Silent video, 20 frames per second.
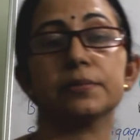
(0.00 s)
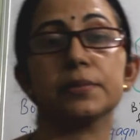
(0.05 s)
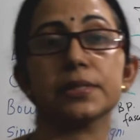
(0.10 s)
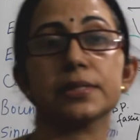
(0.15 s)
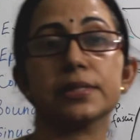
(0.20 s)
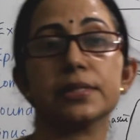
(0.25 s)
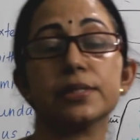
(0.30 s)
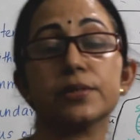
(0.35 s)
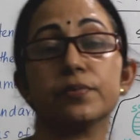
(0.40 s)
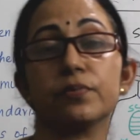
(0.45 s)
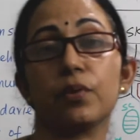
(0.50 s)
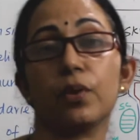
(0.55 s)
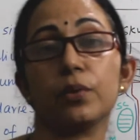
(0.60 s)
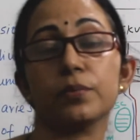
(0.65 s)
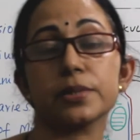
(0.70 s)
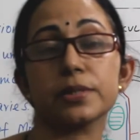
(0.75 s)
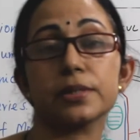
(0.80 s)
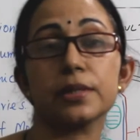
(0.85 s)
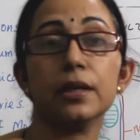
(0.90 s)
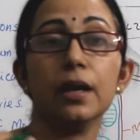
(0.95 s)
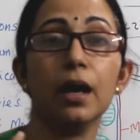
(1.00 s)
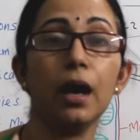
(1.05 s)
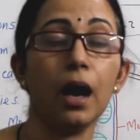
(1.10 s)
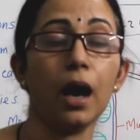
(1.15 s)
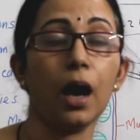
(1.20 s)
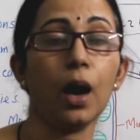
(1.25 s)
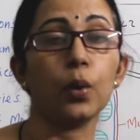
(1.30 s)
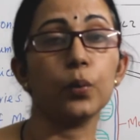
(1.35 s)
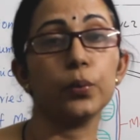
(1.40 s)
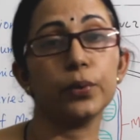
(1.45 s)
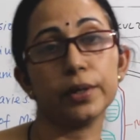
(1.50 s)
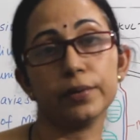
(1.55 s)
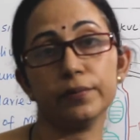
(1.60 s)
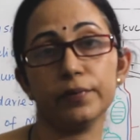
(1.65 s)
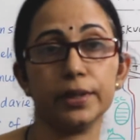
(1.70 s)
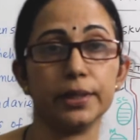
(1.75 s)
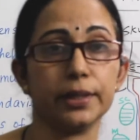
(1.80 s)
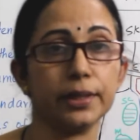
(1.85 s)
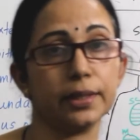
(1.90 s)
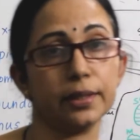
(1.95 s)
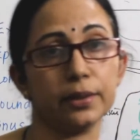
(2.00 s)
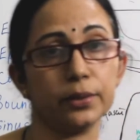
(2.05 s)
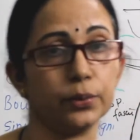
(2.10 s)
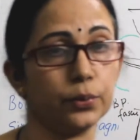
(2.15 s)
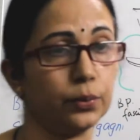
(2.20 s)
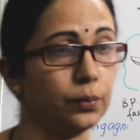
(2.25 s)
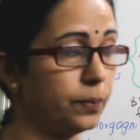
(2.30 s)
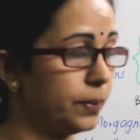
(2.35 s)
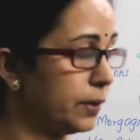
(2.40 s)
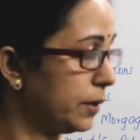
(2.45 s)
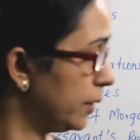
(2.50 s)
muscles forms the outer vertical group.